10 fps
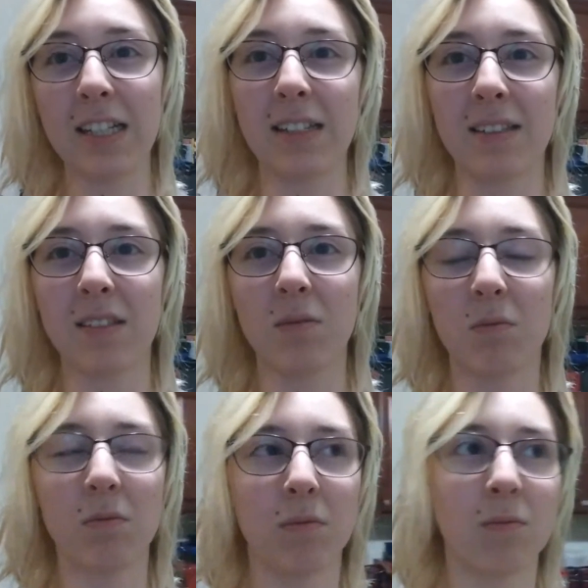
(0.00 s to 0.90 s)
It's
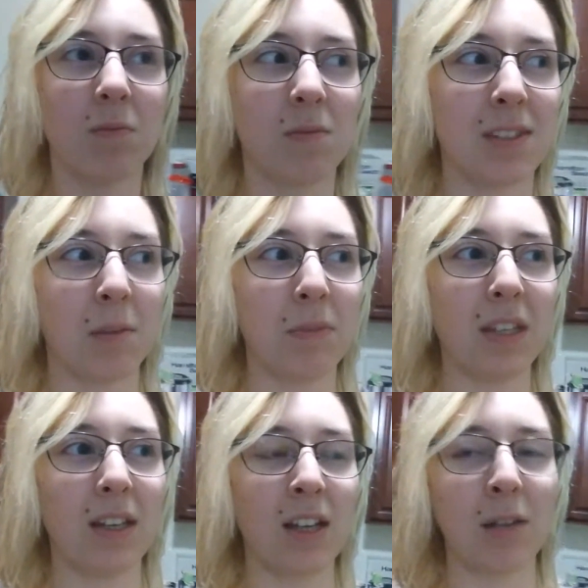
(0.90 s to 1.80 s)

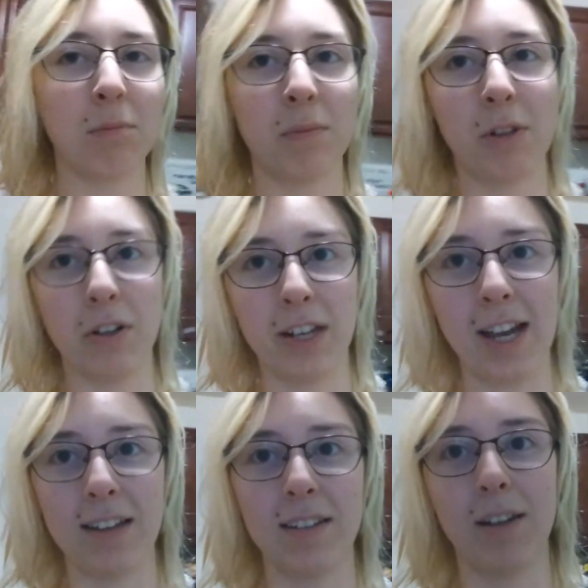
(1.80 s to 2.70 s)
something I'm good at.